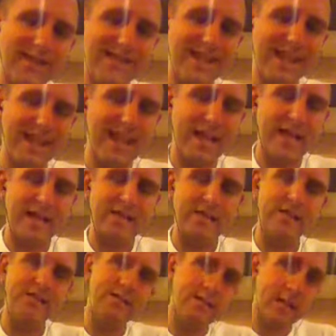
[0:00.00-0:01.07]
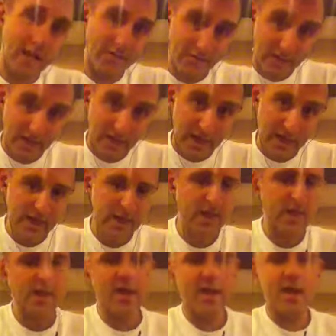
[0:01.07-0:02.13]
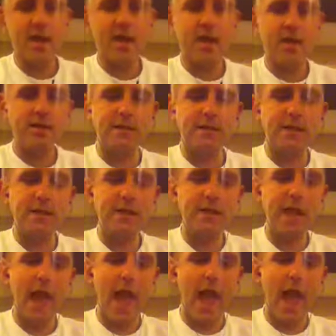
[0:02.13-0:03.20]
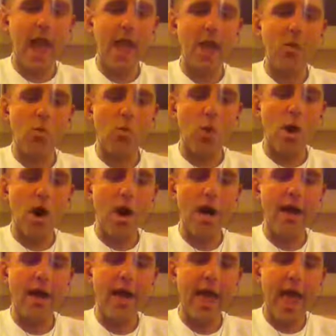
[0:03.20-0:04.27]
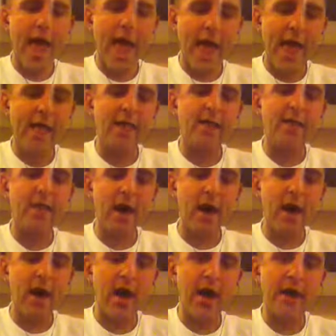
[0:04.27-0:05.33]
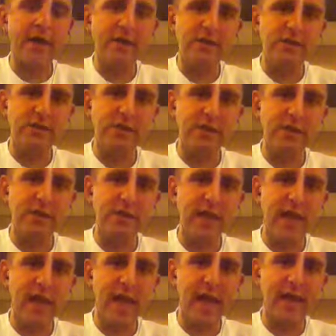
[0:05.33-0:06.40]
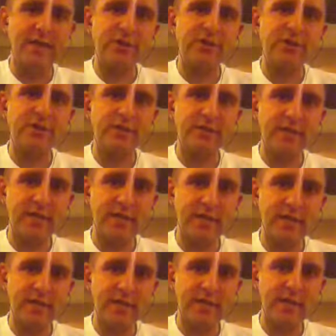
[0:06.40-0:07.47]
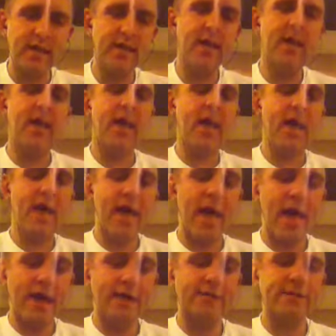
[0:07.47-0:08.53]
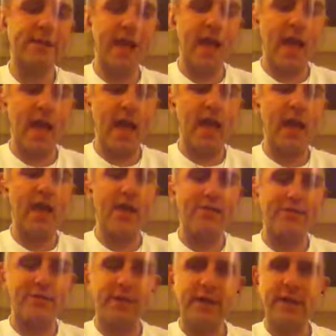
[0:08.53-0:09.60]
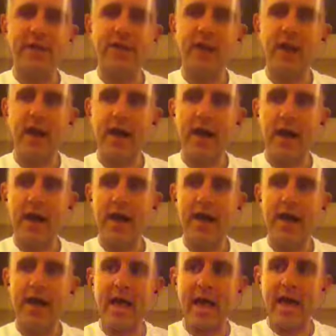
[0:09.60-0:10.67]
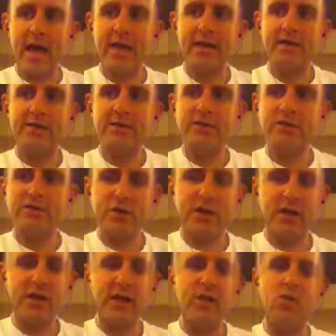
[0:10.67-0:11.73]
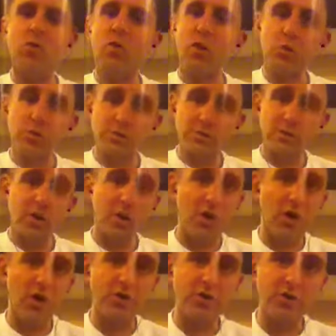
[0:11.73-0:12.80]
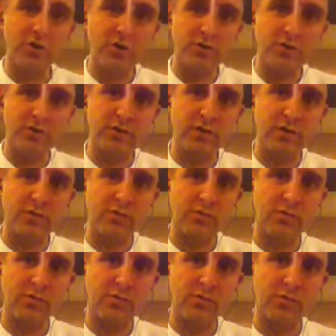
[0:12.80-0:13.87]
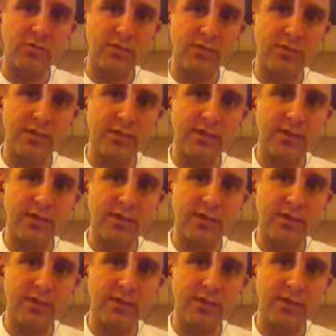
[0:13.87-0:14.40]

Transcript: daylight saving. D A Y L I G H T S A V I N G. What was the card chosen? Of course, it was the